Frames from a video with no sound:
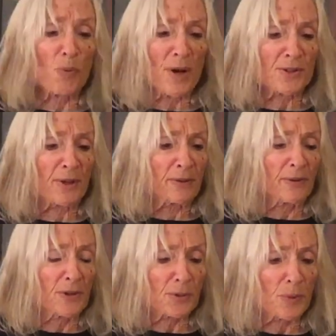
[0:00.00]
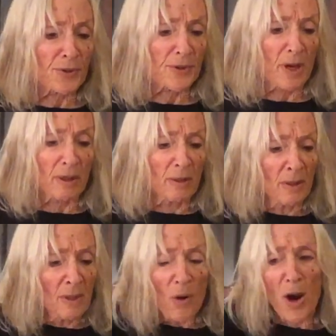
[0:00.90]
wasn't. This was
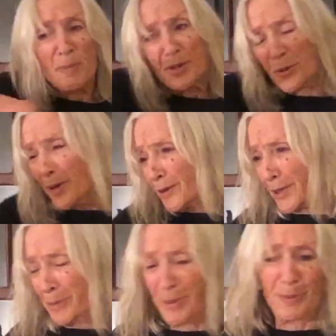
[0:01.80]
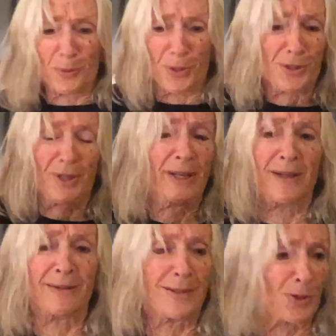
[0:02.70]
arbitrarily people were sitting
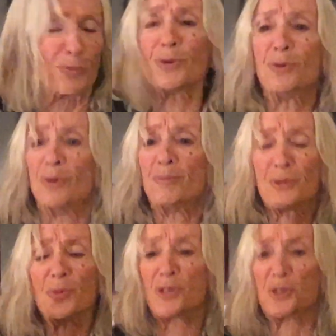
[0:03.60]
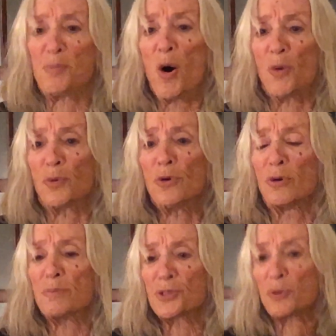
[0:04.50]
in this room. It was a small
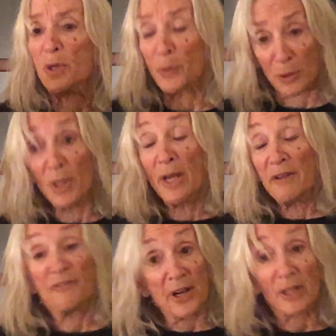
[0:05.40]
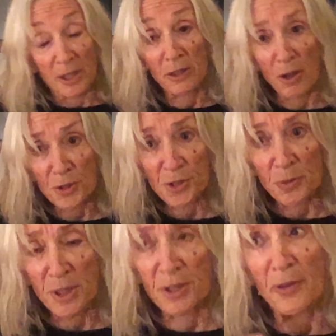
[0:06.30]
room, so we were fairly close to
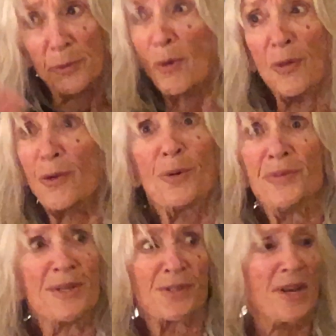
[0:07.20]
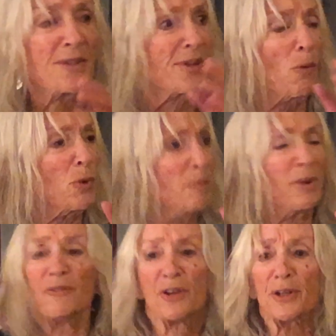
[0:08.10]
each other, although in these days that wouldn't
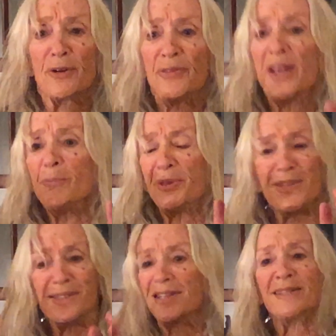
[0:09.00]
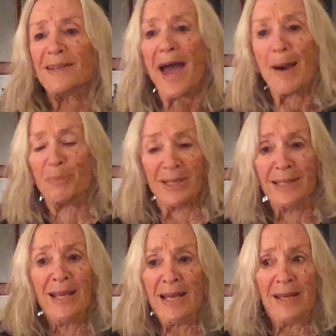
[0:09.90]
be a very good thing, but this didn't happen
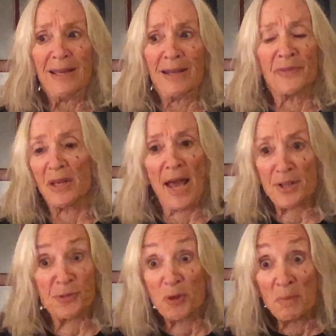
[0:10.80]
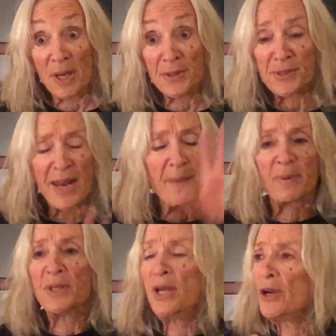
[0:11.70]
in the last few months. It
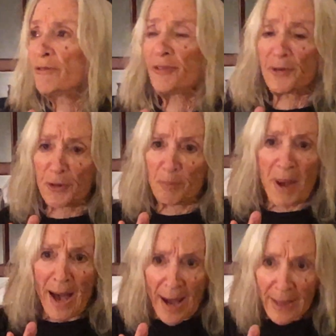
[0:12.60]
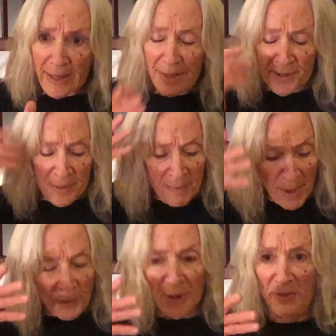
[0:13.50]
happened further back. It's a
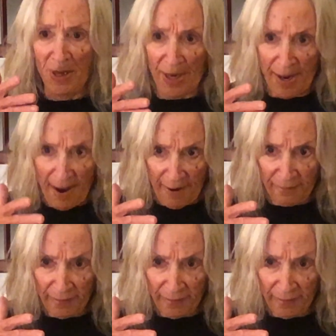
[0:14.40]
memory that I have.